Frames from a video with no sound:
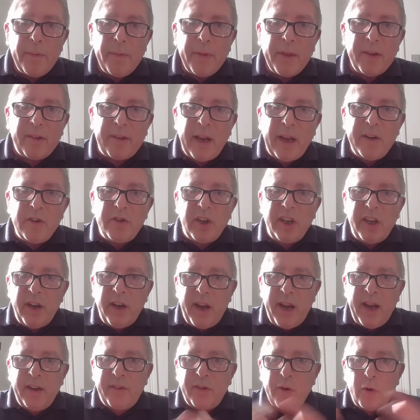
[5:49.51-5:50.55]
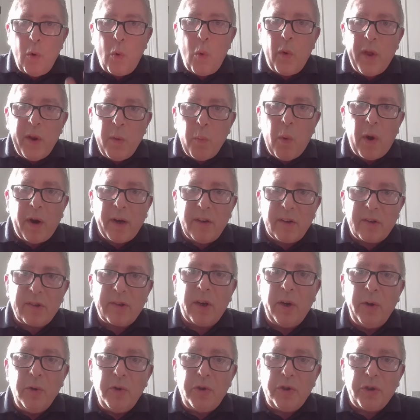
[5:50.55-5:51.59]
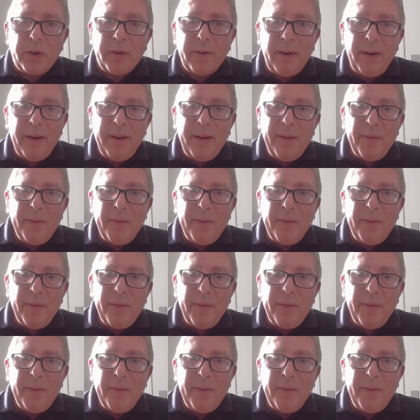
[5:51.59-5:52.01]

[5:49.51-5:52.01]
Essentially, it's an all-in-one solution.